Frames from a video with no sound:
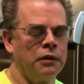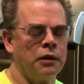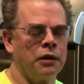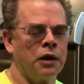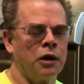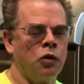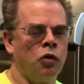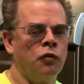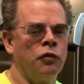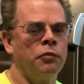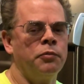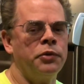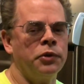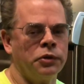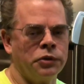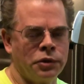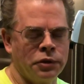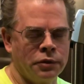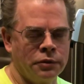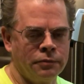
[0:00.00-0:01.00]
and I
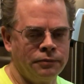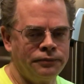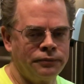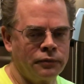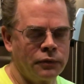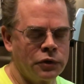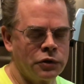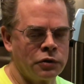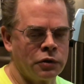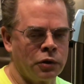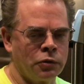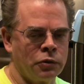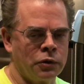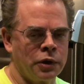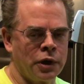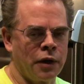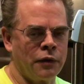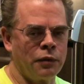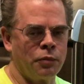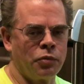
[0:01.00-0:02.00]
overbuilt it so I
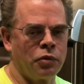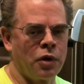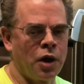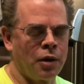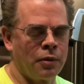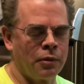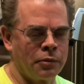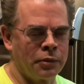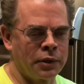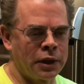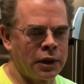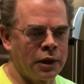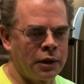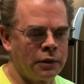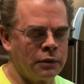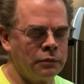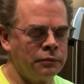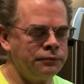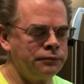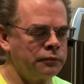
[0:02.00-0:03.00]
wouldn't have the problem
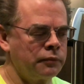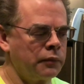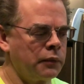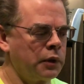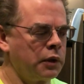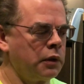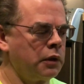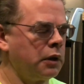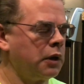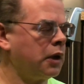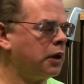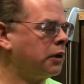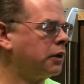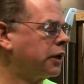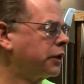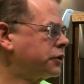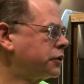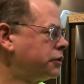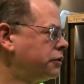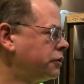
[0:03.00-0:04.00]
again. And
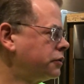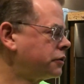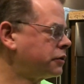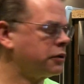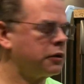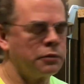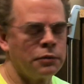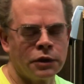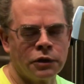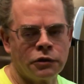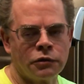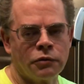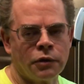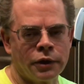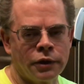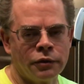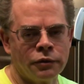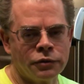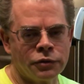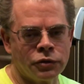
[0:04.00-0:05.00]
next year it's going to be
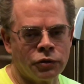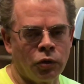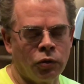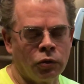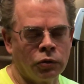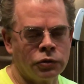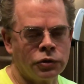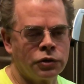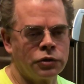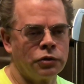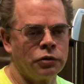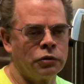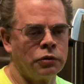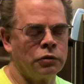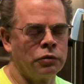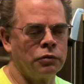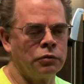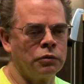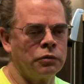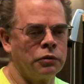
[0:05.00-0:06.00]
20 years old,
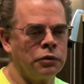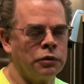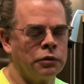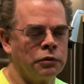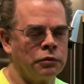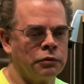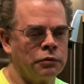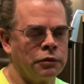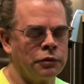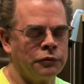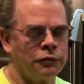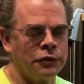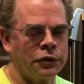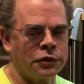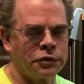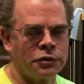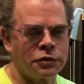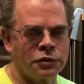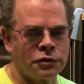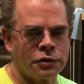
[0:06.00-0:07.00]
so the
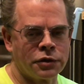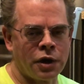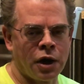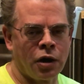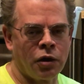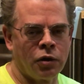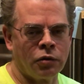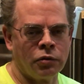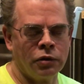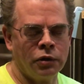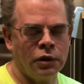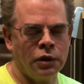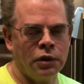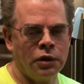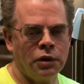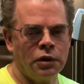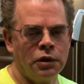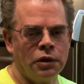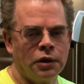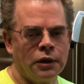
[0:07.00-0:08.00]
fix has now
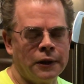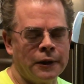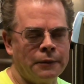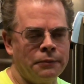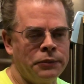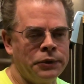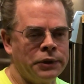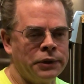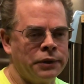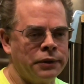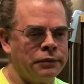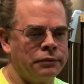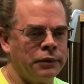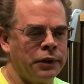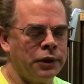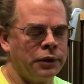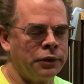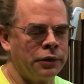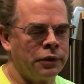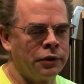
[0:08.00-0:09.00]
been
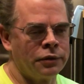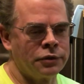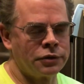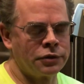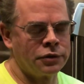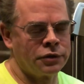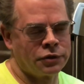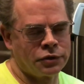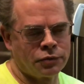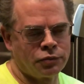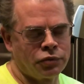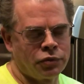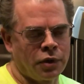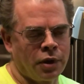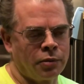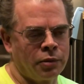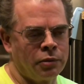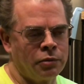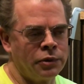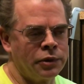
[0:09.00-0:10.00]
in there since
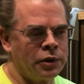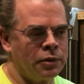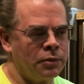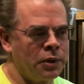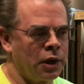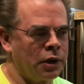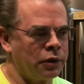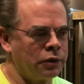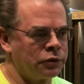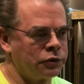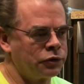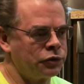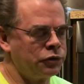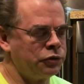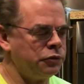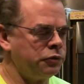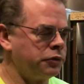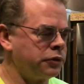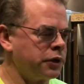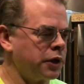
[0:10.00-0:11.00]
probably about
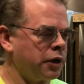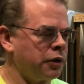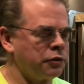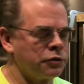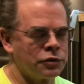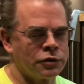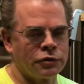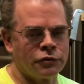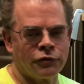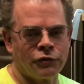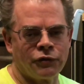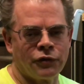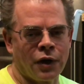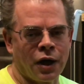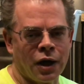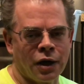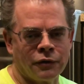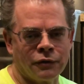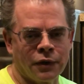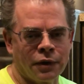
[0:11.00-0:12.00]

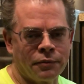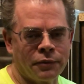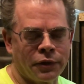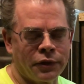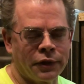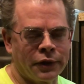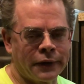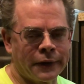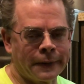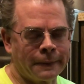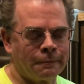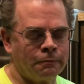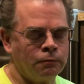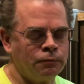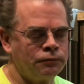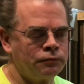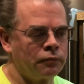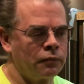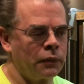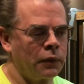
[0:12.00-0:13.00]
2005, I'm thinking.
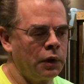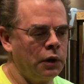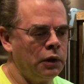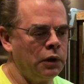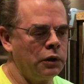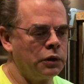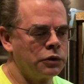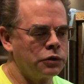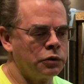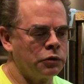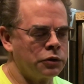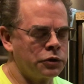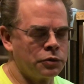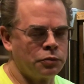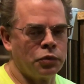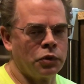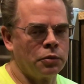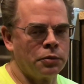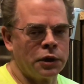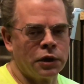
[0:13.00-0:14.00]
So it's
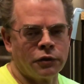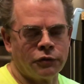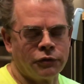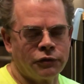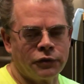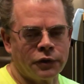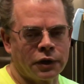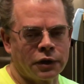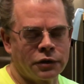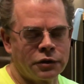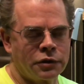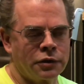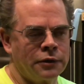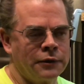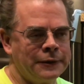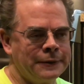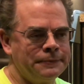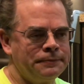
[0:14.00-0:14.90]
a permanent fix.